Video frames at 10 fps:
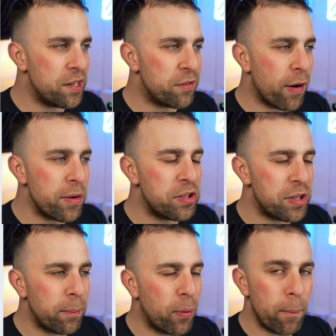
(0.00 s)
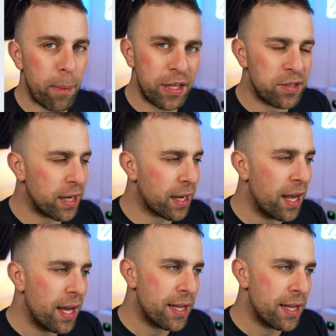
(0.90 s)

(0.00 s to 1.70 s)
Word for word: It's very simple and basic.